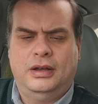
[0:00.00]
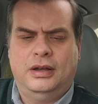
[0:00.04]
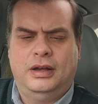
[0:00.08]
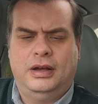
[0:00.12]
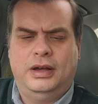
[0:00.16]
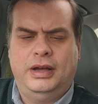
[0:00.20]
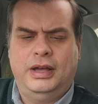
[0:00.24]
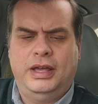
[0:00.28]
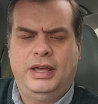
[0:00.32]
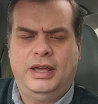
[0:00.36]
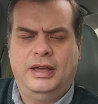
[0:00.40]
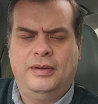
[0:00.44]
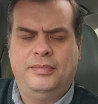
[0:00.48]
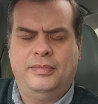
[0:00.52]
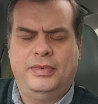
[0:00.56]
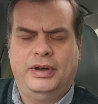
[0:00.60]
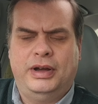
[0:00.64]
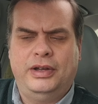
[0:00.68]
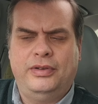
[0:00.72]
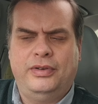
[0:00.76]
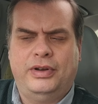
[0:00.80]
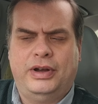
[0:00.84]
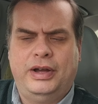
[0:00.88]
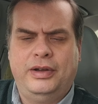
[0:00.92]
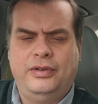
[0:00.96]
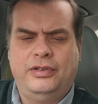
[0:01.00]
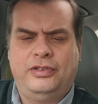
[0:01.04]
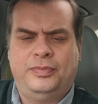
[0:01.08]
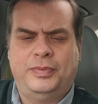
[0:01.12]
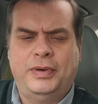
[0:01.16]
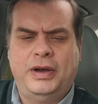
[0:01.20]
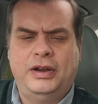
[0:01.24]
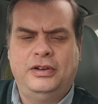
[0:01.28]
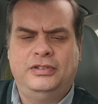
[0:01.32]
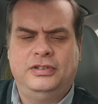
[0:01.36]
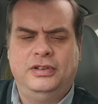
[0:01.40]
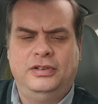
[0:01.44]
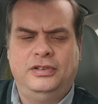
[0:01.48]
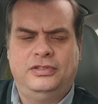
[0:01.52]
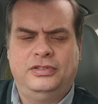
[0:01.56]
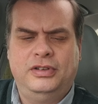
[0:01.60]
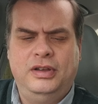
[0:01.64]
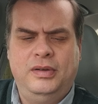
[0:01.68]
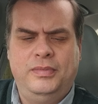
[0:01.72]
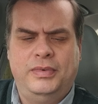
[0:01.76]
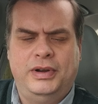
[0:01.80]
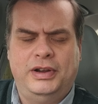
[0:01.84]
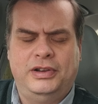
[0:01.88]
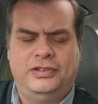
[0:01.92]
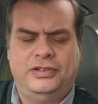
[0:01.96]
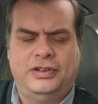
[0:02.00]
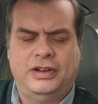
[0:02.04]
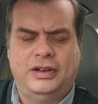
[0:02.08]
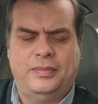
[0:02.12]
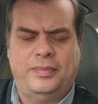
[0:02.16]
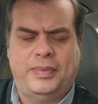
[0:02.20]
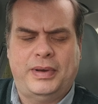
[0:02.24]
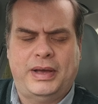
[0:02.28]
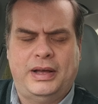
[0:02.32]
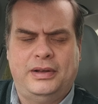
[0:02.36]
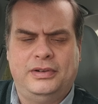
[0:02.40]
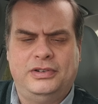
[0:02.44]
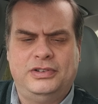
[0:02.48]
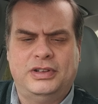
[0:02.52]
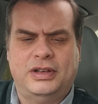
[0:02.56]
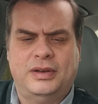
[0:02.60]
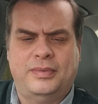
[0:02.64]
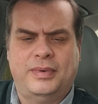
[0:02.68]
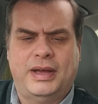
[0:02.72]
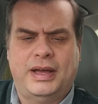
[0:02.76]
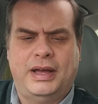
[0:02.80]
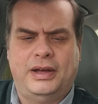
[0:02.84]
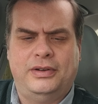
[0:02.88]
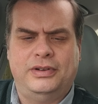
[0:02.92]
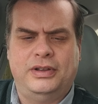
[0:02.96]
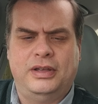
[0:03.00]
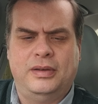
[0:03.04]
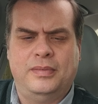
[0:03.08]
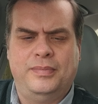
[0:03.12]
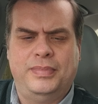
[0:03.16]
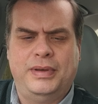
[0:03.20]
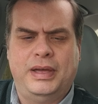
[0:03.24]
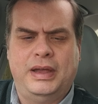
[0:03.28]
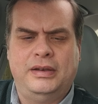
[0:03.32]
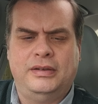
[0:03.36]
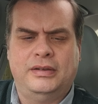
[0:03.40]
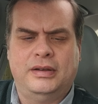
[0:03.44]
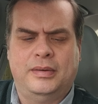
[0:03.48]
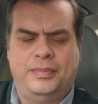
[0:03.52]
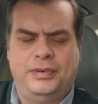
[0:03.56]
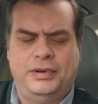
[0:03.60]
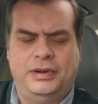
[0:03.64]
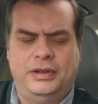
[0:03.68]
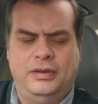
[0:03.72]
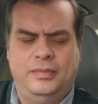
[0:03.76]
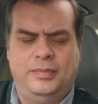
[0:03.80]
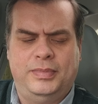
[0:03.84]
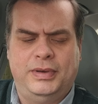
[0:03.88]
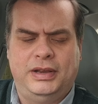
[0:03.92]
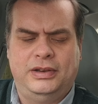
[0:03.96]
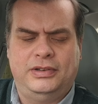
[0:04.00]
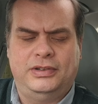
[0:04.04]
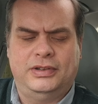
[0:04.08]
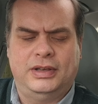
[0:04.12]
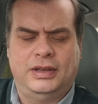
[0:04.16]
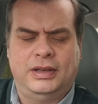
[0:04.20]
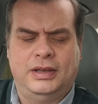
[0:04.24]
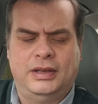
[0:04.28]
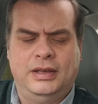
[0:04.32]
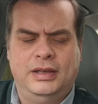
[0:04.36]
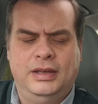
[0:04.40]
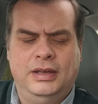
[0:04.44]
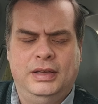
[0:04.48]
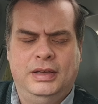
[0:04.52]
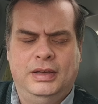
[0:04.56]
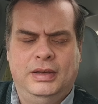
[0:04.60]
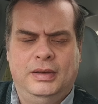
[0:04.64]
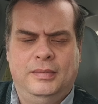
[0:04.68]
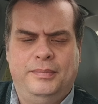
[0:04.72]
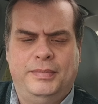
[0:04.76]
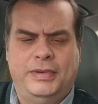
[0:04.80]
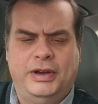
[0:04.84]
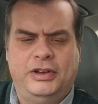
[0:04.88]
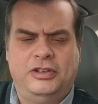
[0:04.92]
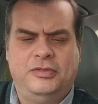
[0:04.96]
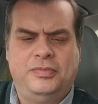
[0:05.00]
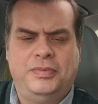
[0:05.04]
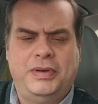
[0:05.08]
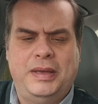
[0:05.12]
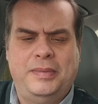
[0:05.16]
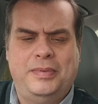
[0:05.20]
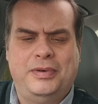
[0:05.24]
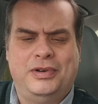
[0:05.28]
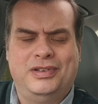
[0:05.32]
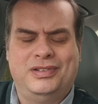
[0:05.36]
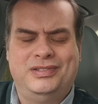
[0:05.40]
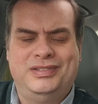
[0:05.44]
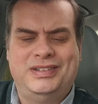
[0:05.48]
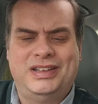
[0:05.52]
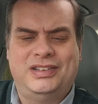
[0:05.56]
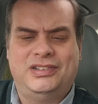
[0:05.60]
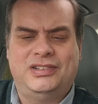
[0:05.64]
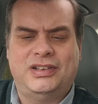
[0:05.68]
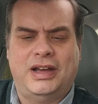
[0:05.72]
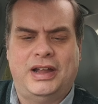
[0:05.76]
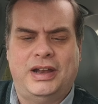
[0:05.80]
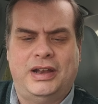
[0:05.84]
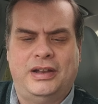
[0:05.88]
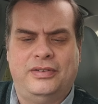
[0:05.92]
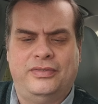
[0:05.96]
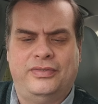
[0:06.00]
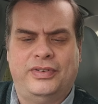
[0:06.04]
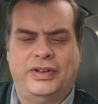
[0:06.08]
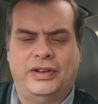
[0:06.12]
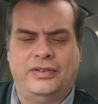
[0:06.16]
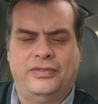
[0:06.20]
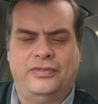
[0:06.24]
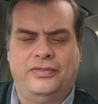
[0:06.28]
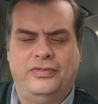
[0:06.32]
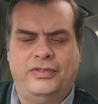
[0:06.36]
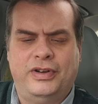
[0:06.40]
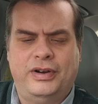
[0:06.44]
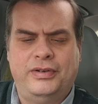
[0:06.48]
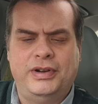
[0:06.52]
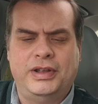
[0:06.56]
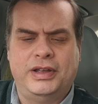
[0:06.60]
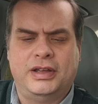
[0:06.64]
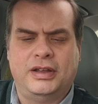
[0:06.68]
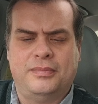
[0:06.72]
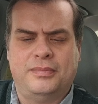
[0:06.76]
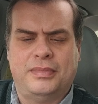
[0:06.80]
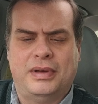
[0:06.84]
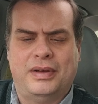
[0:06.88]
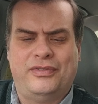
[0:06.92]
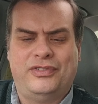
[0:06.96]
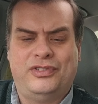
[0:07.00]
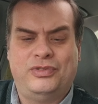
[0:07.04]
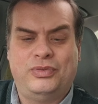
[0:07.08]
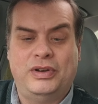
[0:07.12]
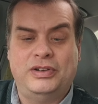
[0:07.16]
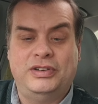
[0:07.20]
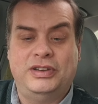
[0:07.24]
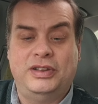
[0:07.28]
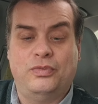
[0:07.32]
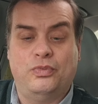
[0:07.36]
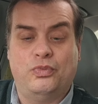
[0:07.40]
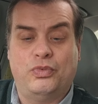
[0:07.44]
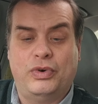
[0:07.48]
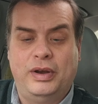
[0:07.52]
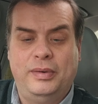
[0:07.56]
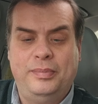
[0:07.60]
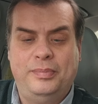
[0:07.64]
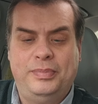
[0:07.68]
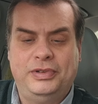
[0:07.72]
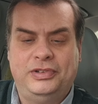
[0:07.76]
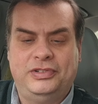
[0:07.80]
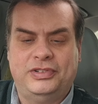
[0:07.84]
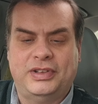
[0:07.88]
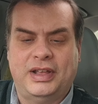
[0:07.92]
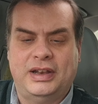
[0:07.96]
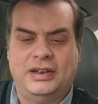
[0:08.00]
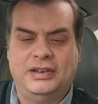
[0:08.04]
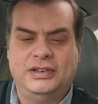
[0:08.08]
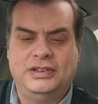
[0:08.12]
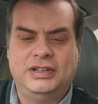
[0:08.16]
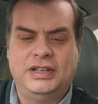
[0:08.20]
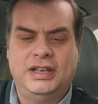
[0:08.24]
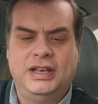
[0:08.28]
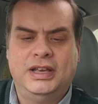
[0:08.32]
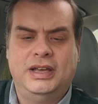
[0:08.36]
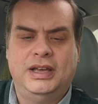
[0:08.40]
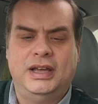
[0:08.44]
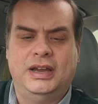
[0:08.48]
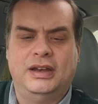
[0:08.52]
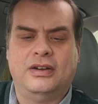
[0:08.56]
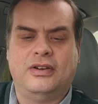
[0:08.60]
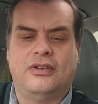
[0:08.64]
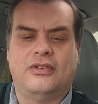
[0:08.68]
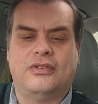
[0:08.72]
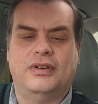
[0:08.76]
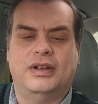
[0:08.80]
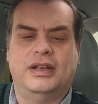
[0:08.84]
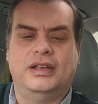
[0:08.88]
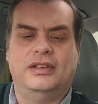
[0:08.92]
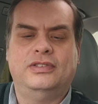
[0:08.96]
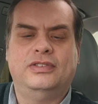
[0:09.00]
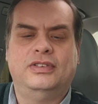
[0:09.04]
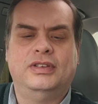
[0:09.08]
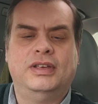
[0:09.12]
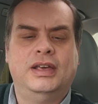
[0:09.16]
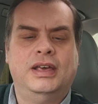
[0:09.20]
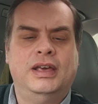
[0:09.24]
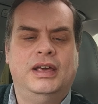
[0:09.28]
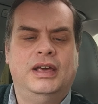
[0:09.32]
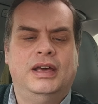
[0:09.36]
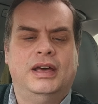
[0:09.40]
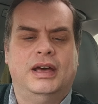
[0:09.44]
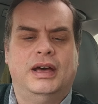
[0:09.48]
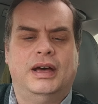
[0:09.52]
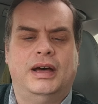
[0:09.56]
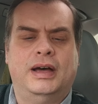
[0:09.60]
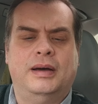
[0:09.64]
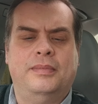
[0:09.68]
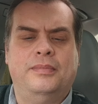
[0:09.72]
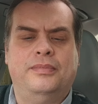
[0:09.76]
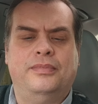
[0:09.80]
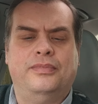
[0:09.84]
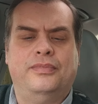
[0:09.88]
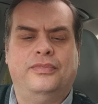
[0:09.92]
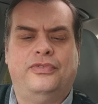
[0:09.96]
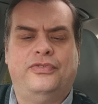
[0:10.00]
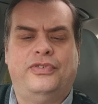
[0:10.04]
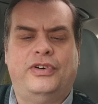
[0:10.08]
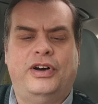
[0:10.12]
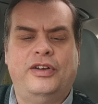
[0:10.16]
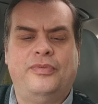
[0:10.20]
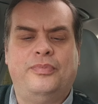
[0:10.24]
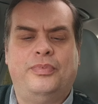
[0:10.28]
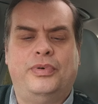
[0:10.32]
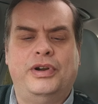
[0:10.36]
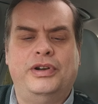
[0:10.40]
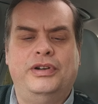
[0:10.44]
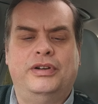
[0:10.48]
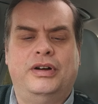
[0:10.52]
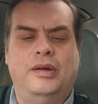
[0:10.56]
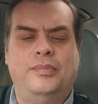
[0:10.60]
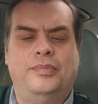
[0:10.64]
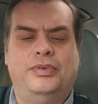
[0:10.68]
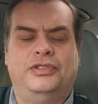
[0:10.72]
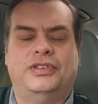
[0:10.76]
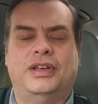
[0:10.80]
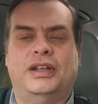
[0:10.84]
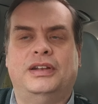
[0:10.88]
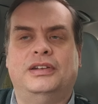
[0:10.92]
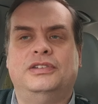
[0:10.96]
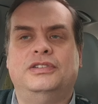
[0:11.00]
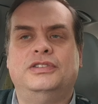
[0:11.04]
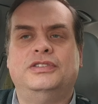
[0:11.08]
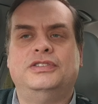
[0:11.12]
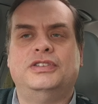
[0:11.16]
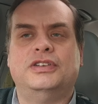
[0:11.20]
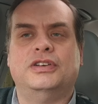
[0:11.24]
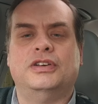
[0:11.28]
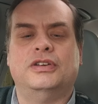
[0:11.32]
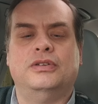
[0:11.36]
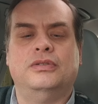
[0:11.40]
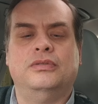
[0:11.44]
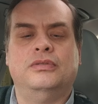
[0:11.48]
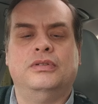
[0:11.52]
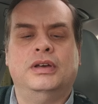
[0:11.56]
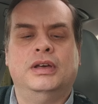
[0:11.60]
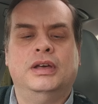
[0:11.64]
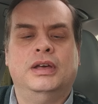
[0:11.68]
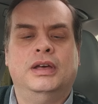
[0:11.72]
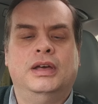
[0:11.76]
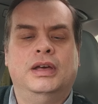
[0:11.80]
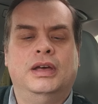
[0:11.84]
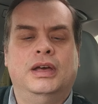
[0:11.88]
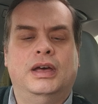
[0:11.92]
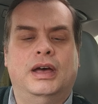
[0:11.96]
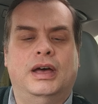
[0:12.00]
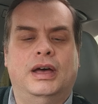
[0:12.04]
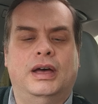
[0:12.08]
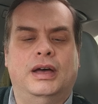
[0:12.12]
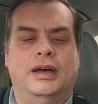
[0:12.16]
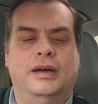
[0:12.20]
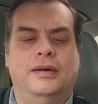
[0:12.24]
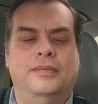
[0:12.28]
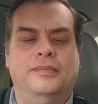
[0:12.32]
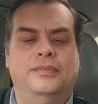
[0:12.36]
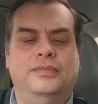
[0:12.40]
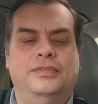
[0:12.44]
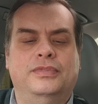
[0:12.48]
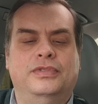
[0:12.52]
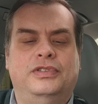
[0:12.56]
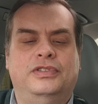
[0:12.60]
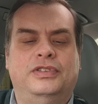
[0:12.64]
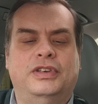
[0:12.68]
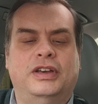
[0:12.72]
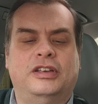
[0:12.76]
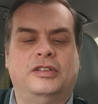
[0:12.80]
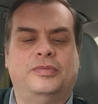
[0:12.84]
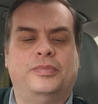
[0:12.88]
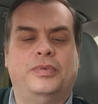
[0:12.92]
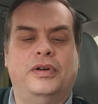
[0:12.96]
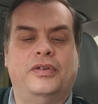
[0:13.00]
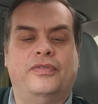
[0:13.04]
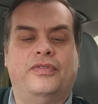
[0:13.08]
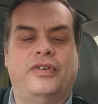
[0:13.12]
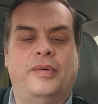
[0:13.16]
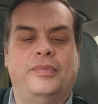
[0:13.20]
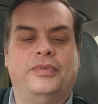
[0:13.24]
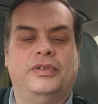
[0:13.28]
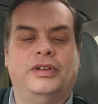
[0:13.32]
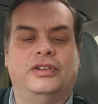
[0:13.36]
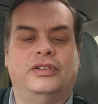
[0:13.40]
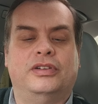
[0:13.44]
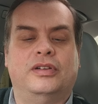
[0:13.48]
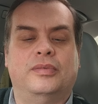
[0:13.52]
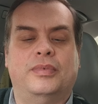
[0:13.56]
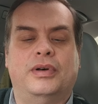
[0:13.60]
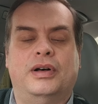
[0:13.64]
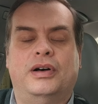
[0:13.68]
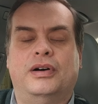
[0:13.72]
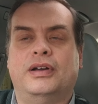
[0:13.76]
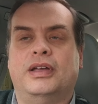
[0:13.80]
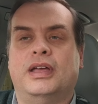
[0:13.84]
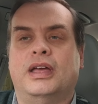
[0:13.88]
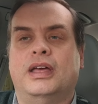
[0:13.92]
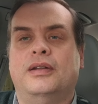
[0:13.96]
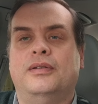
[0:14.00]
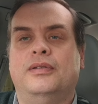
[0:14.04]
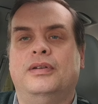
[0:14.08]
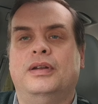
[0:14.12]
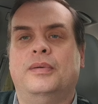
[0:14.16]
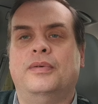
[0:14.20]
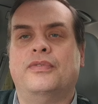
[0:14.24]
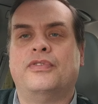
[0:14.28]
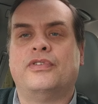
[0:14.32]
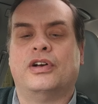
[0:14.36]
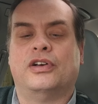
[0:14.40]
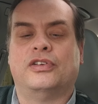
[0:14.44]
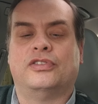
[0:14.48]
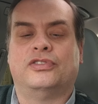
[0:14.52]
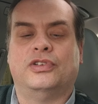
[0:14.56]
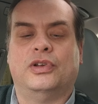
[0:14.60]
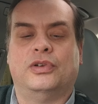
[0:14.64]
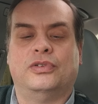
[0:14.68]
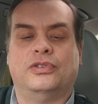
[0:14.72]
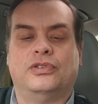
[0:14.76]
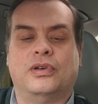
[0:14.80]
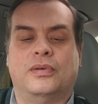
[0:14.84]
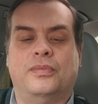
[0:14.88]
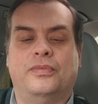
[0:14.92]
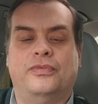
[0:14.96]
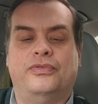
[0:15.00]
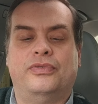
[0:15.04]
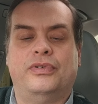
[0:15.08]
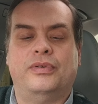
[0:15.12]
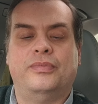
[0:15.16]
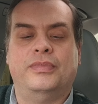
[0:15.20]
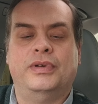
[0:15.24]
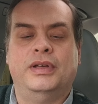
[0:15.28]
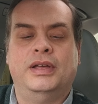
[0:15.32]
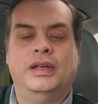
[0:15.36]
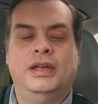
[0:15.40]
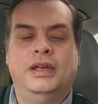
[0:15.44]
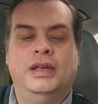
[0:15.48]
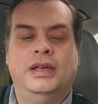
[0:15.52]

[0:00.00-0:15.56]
I spoke too soon, I said, about Audi and BMW beating most people, because Nissan have had a very good month, 21% increase, 5.9% to 6.5% of the market. Number of cars sold has gone from